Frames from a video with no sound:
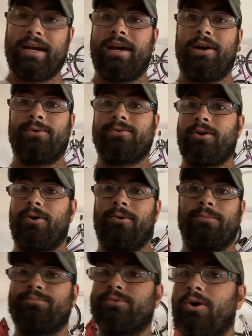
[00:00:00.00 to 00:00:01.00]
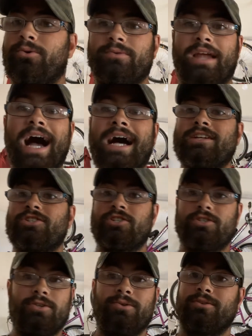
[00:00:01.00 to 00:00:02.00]
So do not
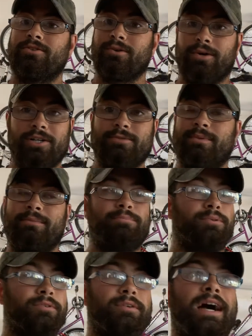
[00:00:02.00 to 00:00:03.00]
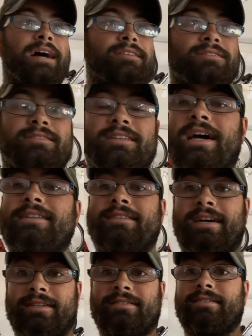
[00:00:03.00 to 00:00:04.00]
shoot Crosman Piranhas. And I
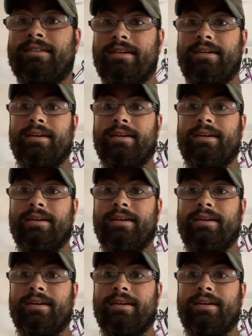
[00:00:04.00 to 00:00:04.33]
tested it,